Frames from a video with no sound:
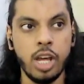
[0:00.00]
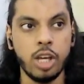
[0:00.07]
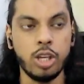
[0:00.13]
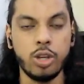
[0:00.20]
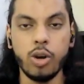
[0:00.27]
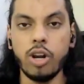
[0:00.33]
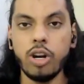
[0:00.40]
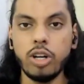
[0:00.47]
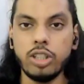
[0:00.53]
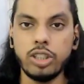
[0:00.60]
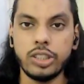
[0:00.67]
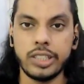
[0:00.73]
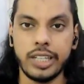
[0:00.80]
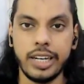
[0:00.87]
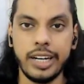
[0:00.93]
You're not
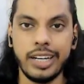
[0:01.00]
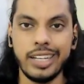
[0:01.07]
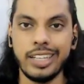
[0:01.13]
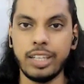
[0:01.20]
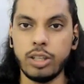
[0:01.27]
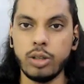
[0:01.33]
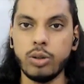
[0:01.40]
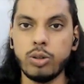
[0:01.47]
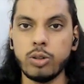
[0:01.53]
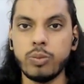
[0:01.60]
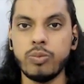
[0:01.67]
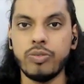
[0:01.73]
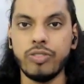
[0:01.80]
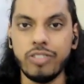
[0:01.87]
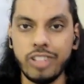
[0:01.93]
just creating
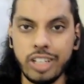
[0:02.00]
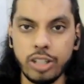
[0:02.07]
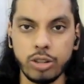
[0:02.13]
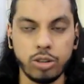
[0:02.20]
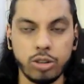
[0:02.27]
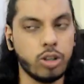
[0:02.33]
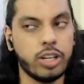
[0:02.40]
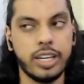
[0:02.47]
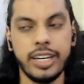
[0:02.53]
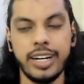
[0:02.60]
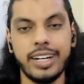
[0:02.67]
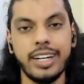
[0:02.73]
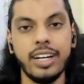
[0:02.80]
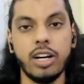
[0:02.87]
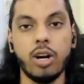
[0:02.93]
YouTube videos, you're
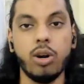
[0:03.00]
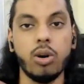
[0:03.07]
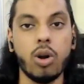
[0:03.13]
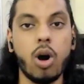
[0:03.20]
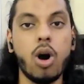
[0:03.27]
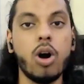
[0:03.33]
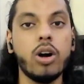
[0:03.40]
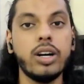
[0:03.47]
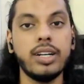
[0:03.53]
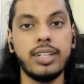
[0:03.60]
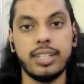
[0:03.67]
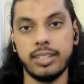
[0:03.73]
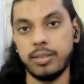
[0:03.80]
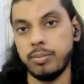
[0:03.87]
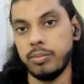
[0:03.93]
creating
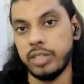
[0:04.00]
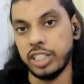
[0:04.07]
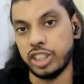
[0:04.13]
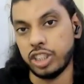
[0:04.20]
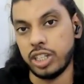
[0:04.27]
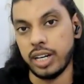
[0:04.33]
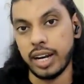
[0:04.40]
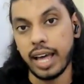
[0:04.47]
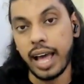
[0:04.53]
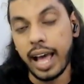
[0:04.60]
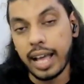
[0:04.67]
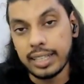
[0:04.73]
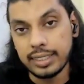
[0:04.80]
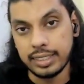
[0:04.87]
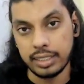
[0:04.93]
long-term digital
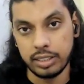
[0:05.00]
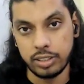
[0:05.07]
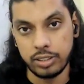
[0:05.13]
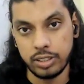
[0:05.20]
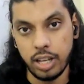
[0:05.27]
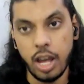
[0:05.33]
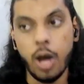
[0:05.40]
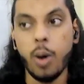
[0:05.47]
assets,